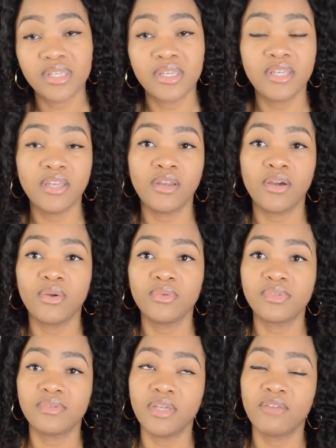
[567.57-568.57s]
And, you
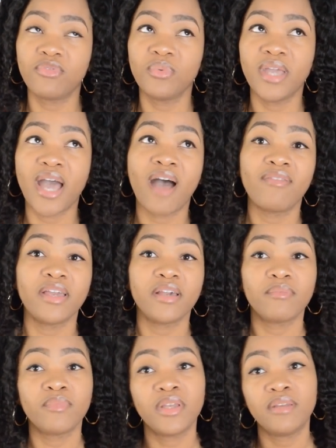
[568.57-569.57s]
know, if we have like
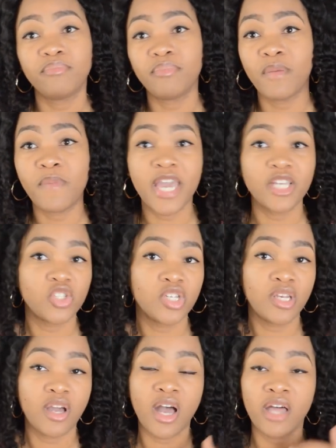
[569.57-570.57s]
an, a
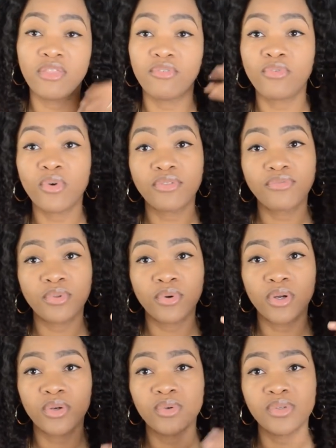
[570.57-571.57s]
patient on the fourth
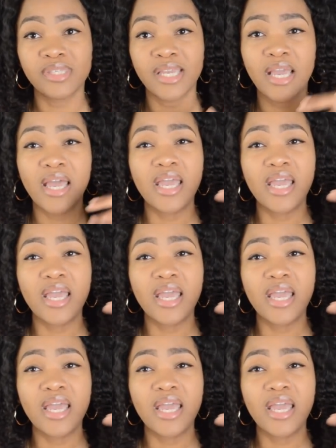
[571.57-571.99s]
floor who's like